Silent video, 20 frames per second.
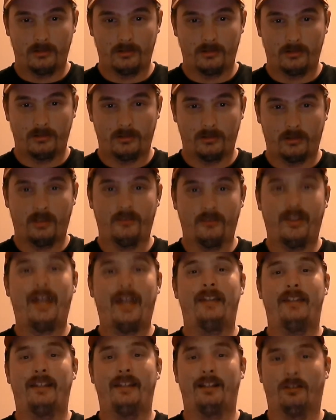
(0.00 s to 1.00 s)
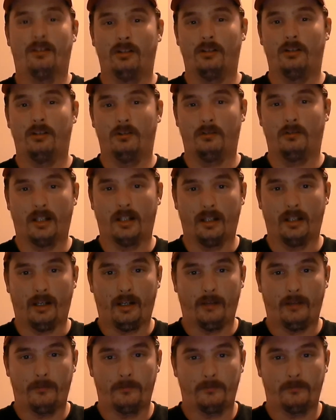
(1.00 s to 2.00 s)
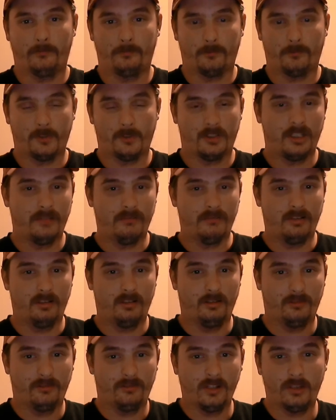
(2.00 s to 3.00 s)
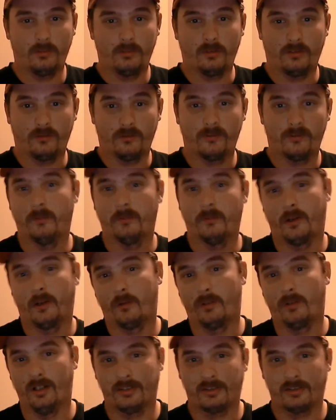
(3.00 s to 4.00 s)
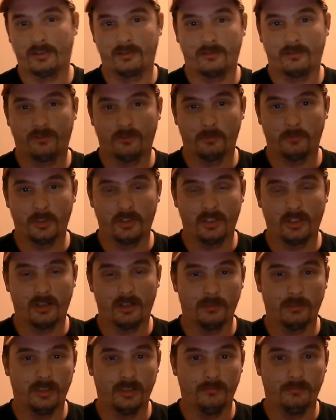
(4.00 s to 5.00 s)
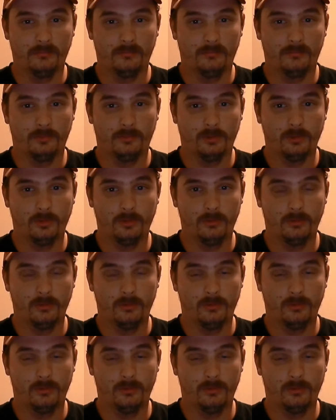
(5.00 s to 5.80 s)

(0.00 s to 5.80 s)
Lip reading: On that day alone, I received a Facebook friend request from a gentleman whom